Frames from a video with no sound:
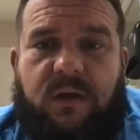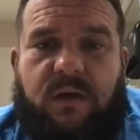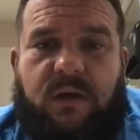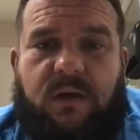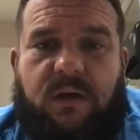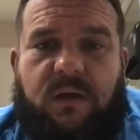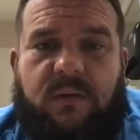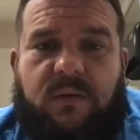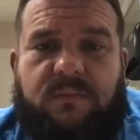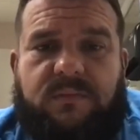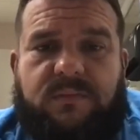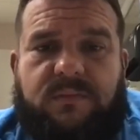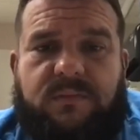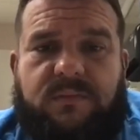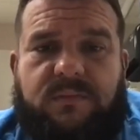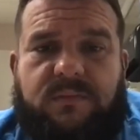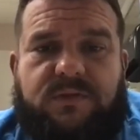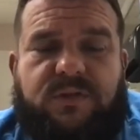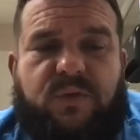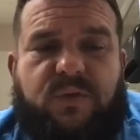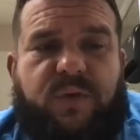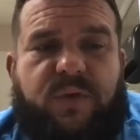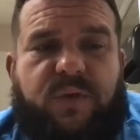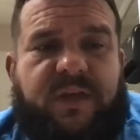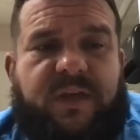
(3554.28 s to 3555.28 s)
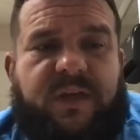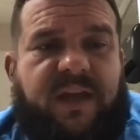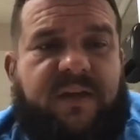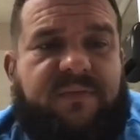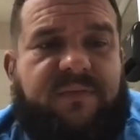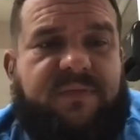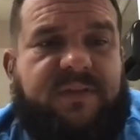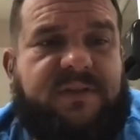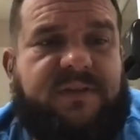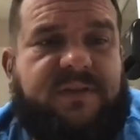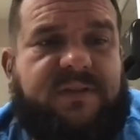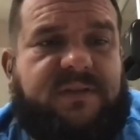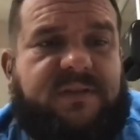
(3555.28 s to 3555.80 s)
So
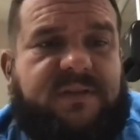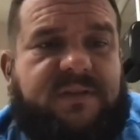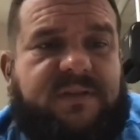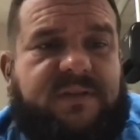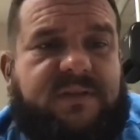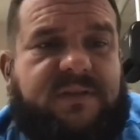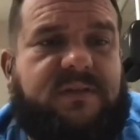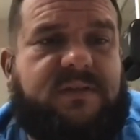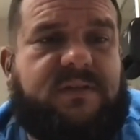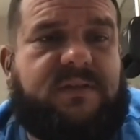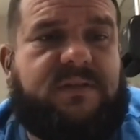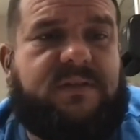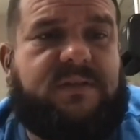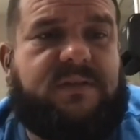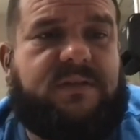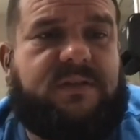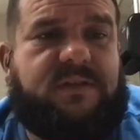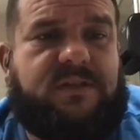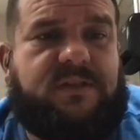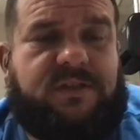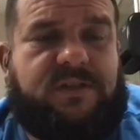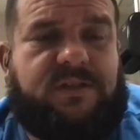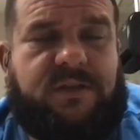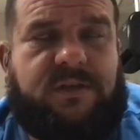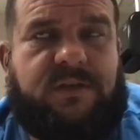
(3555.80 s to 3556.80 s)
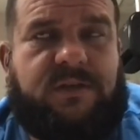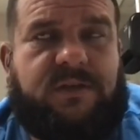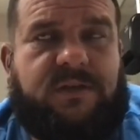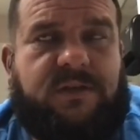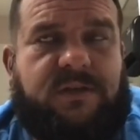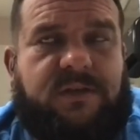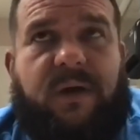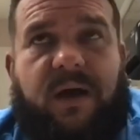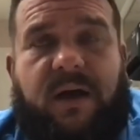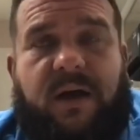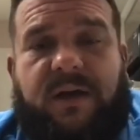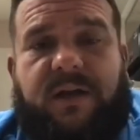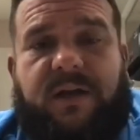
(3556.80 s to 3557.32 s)
we have the
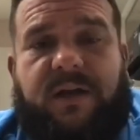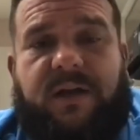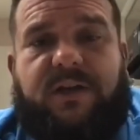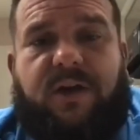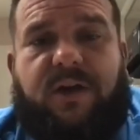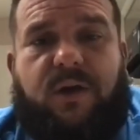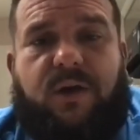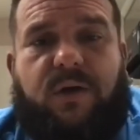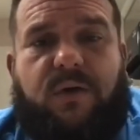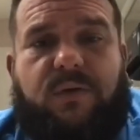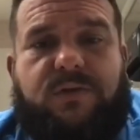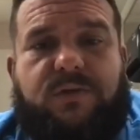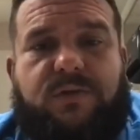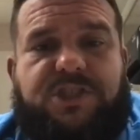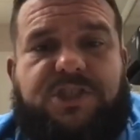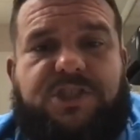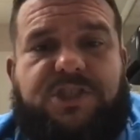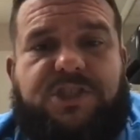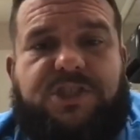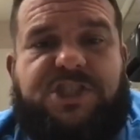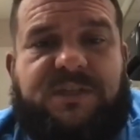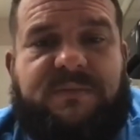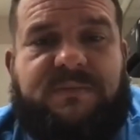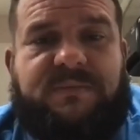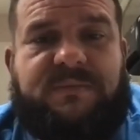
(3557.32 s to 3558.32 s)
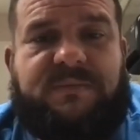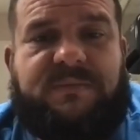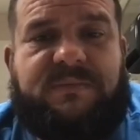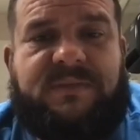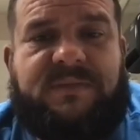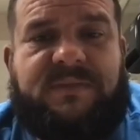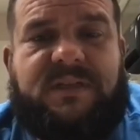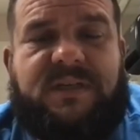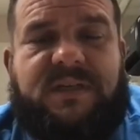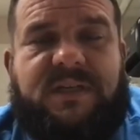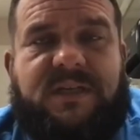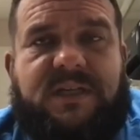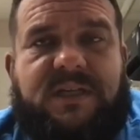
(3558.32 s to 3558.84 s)
mnemonic called
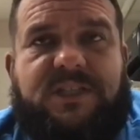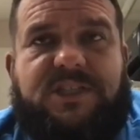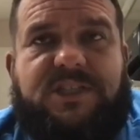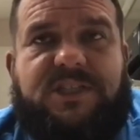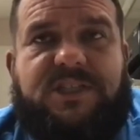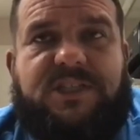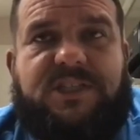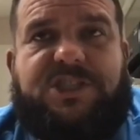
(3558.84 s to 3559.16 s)
GEMS,